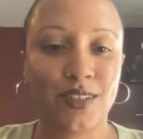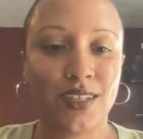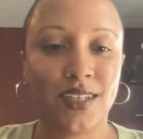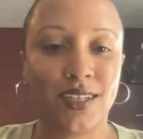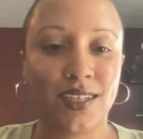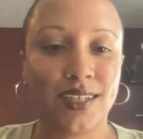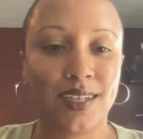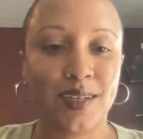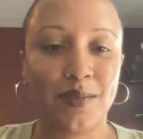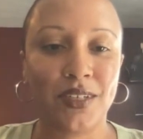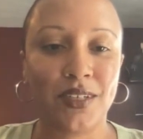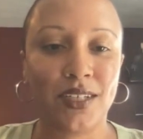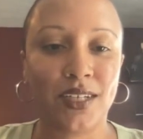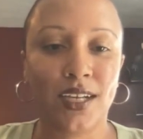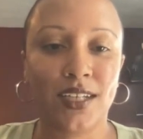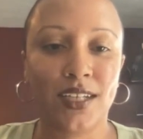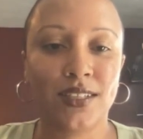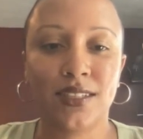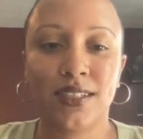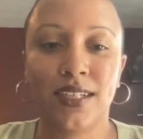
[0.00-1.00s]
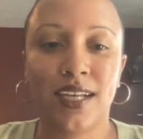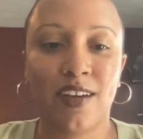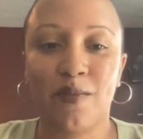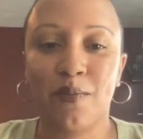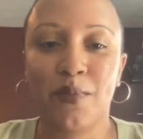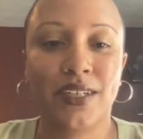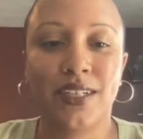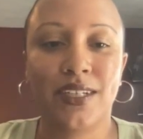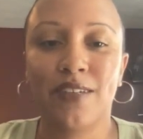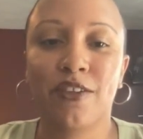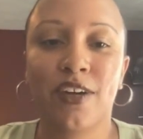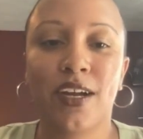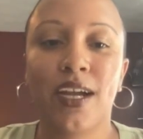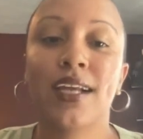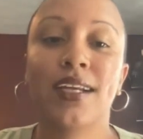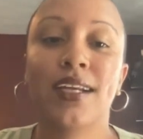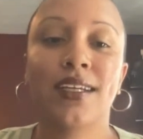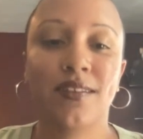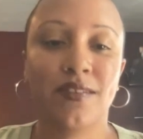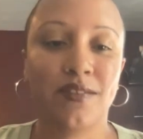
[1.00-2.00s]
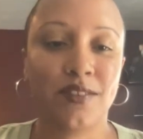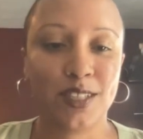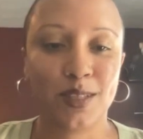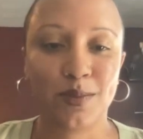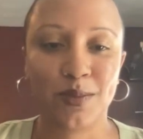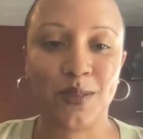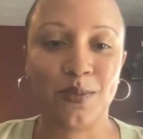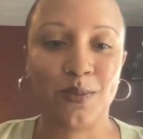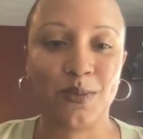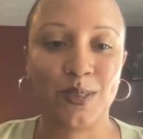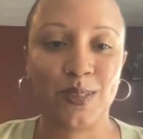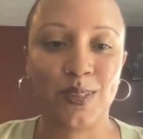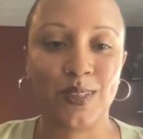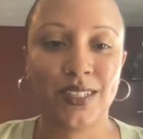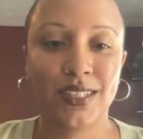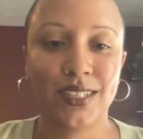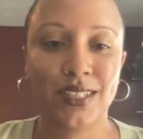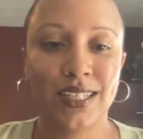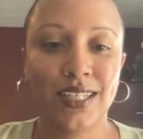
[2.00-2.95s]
And I mean, I didn't have money for any of these people.